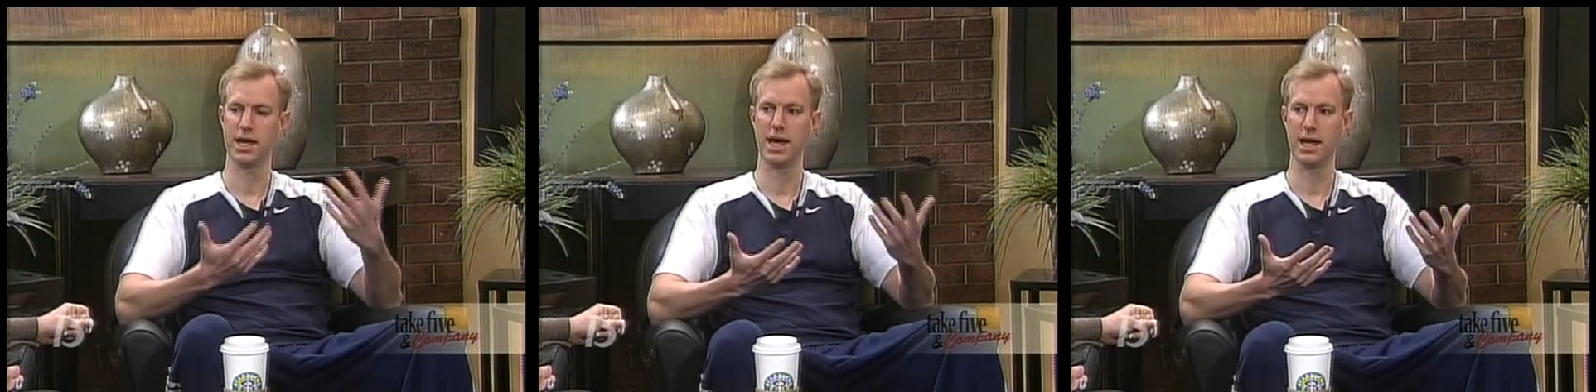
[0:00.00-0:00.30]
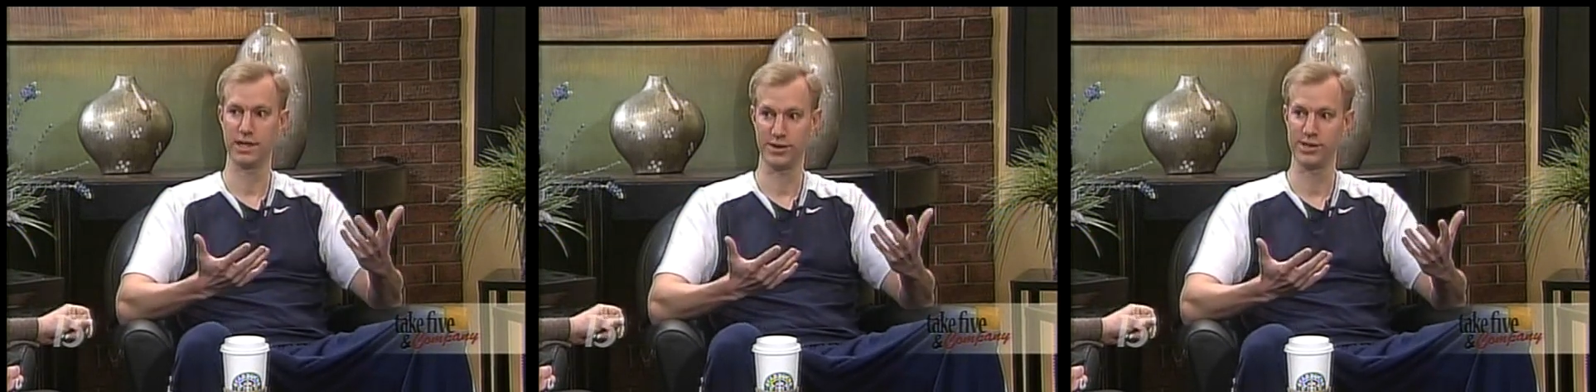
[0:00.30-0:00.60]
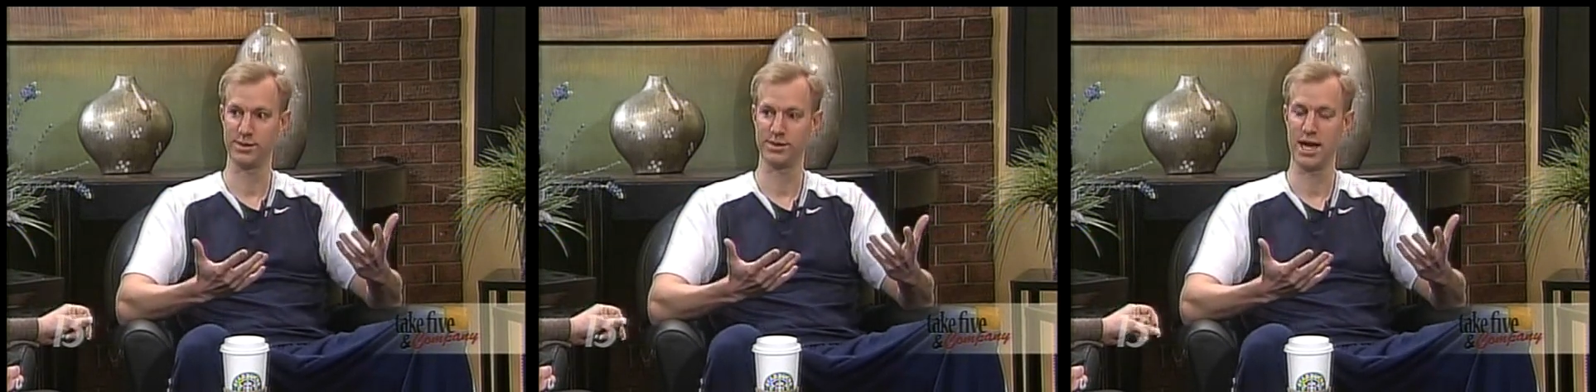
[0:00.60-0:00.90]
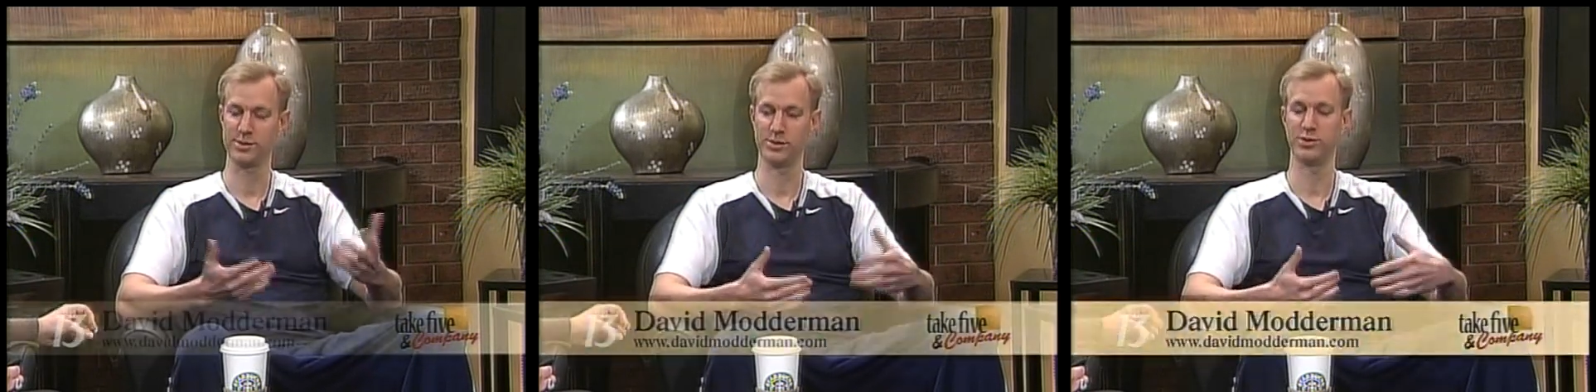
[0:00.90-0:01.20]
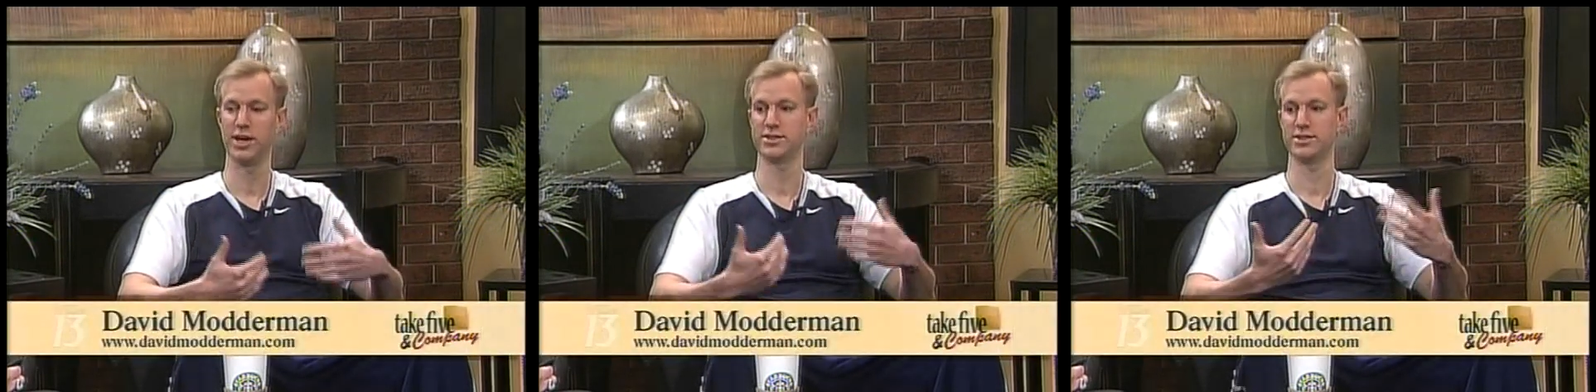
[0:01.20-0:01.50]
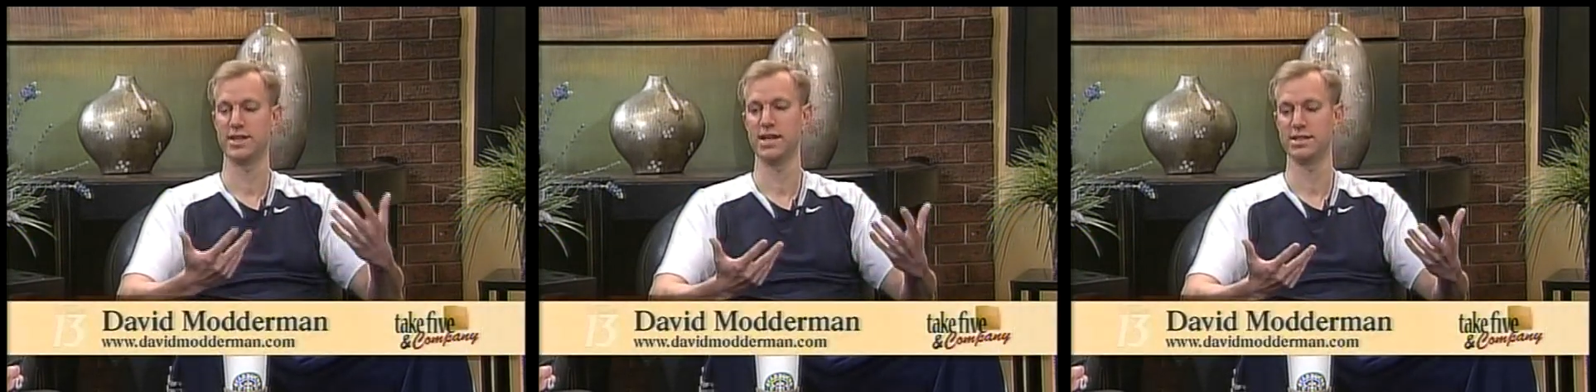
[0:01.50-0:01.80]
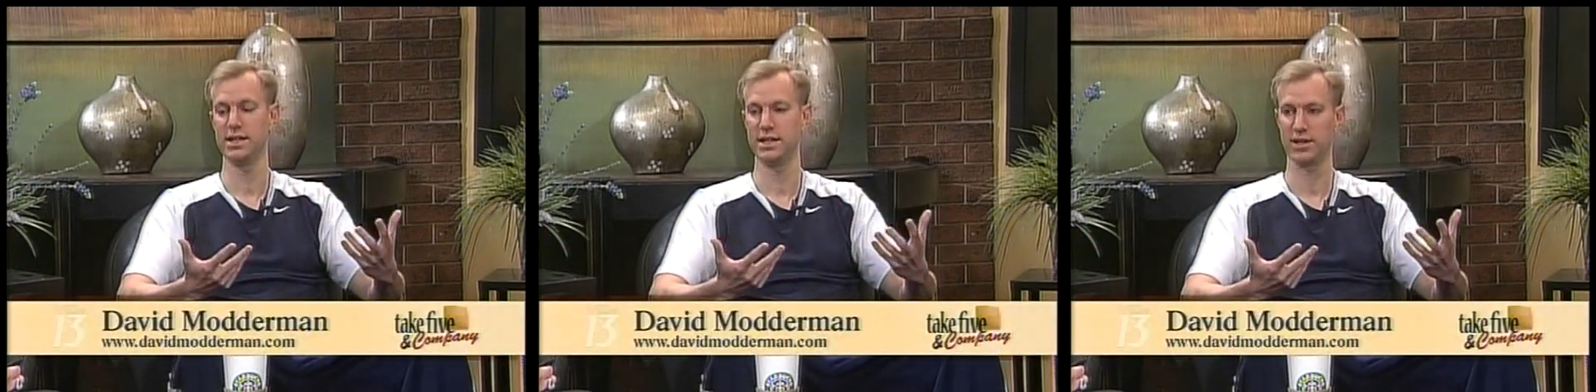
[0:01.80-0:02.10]
how to increase your metabolism through exercise
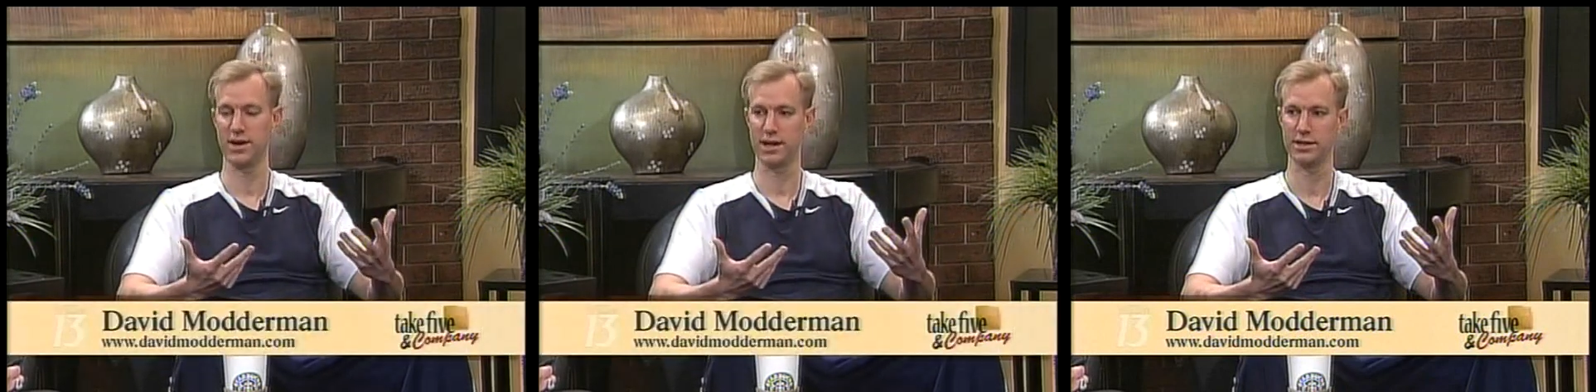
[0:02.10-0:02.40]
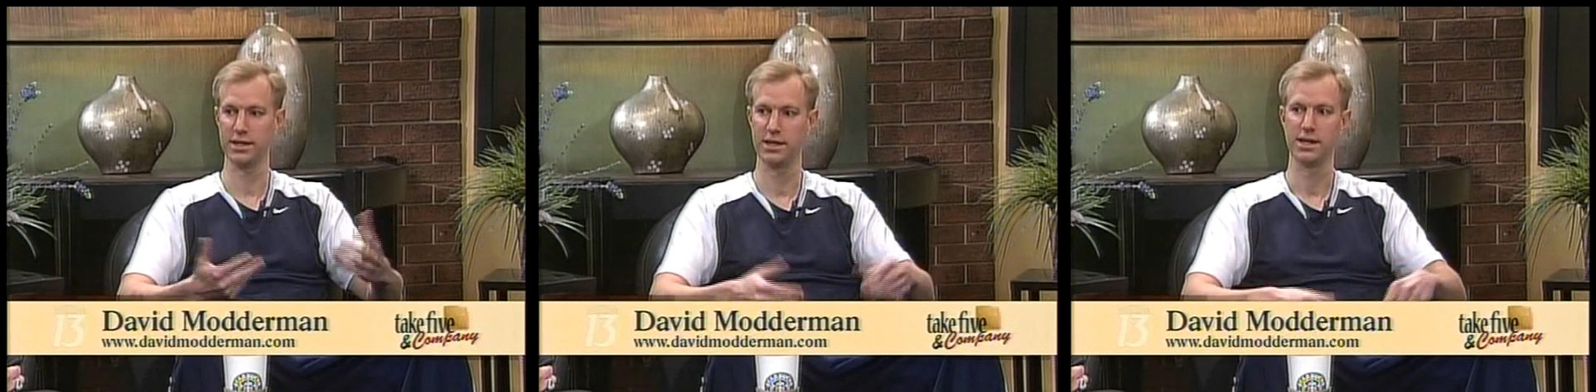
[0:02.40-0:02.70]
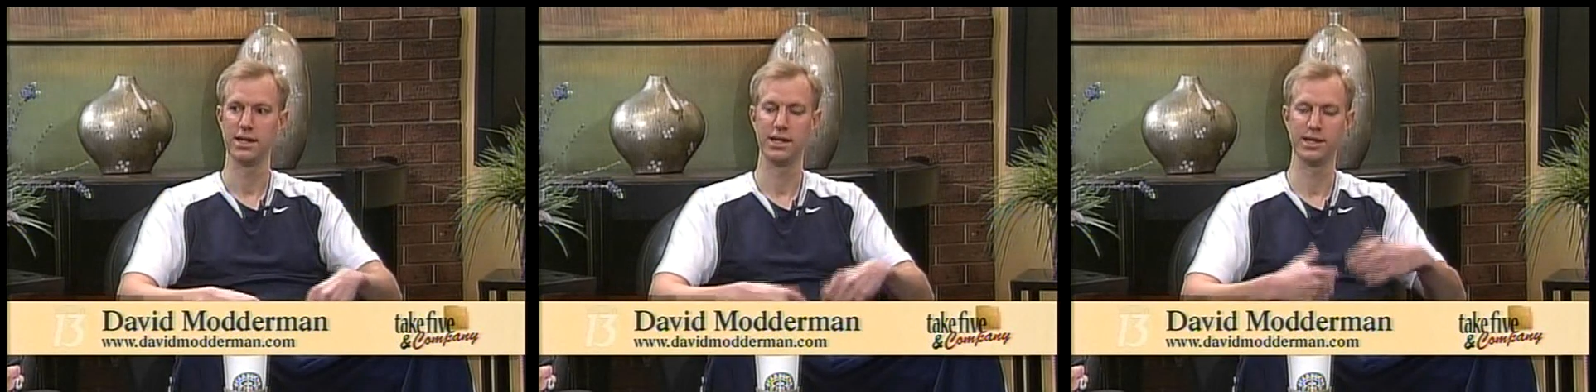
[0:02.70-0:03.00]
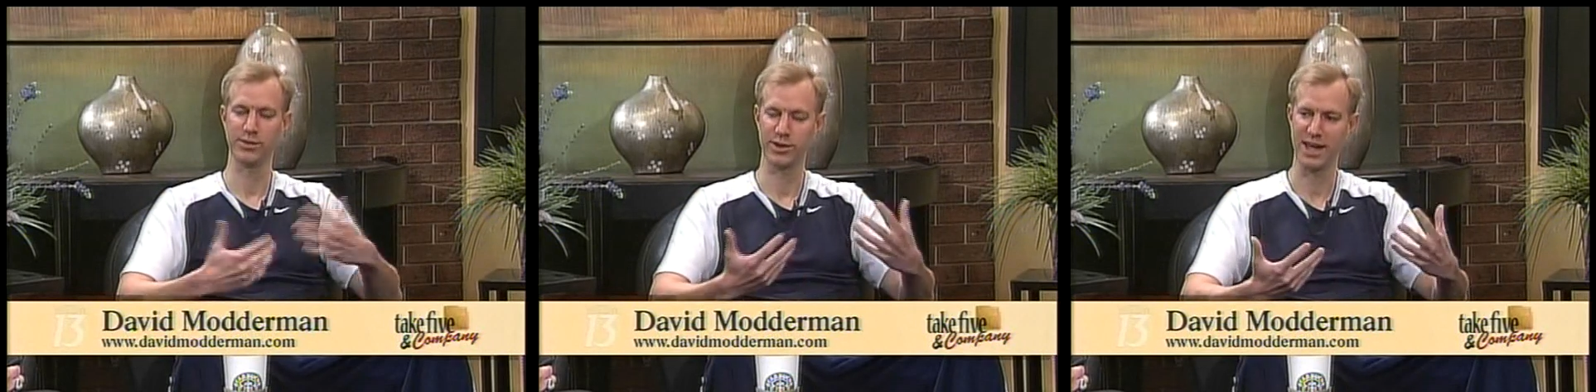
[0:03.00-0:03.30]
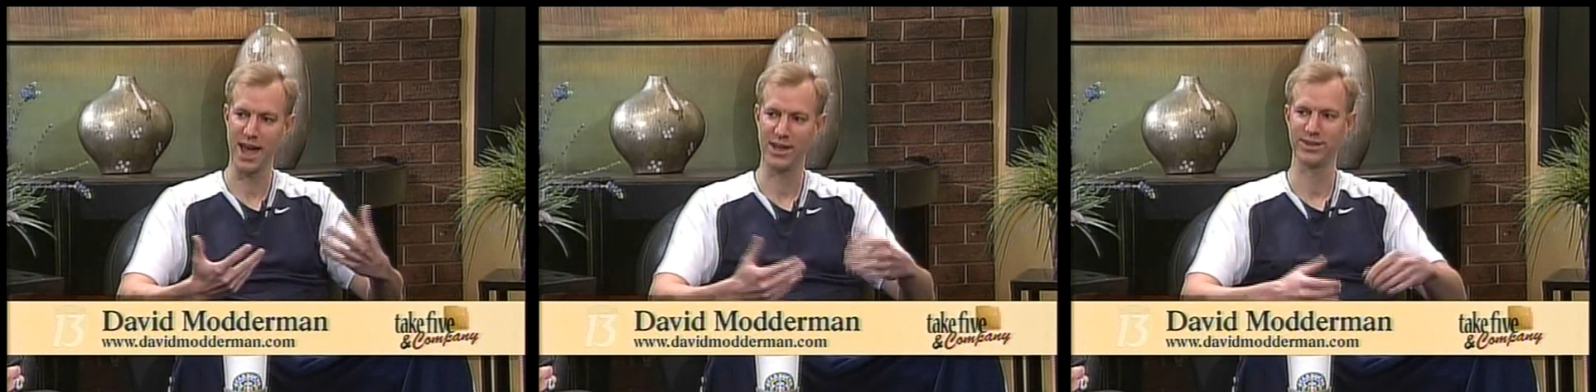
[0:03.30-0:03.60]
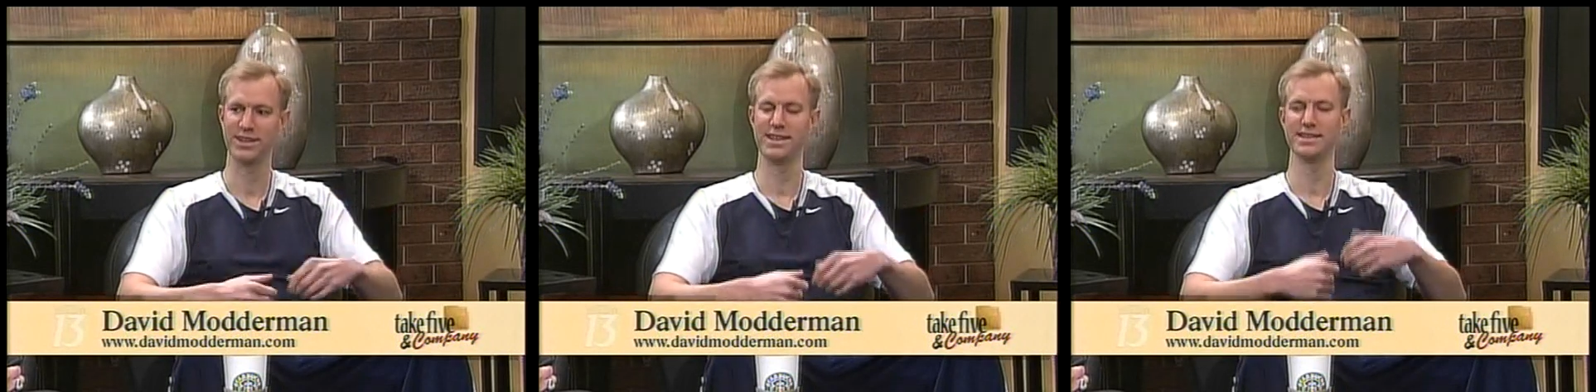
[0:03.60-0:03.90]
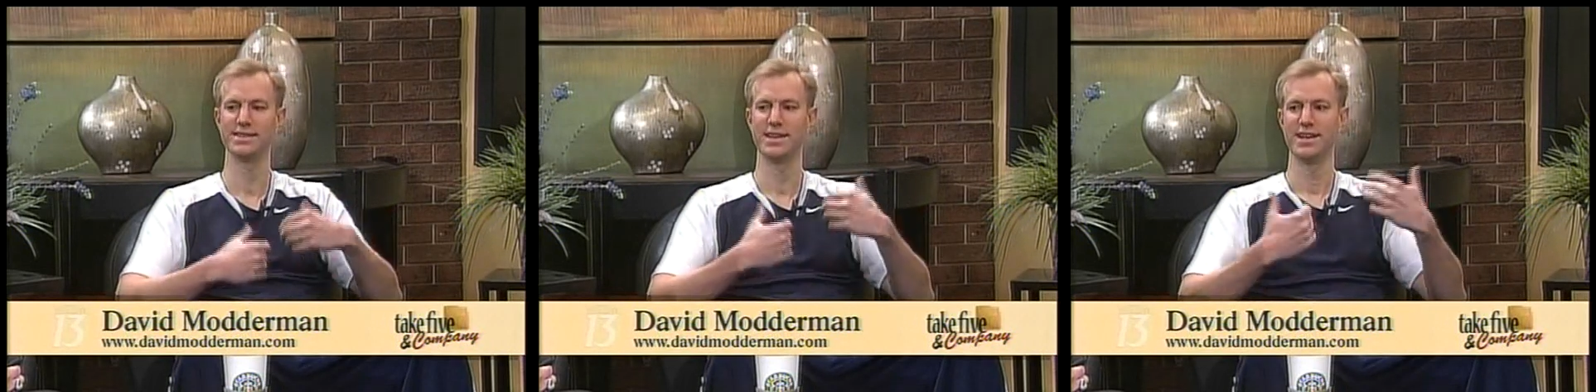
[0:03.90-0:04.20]
and eating correctly, eating more
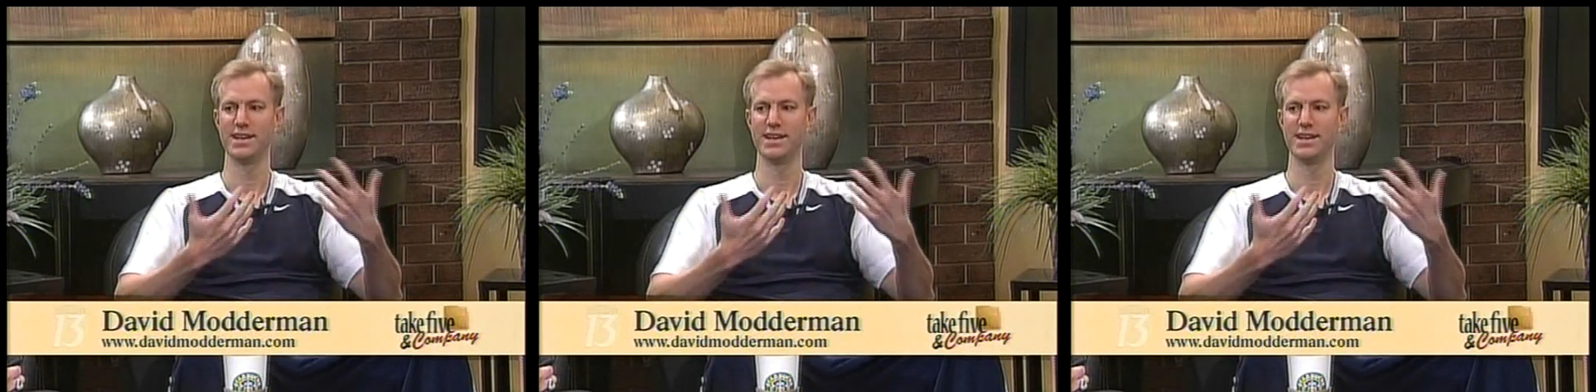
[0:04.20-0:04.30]
calories.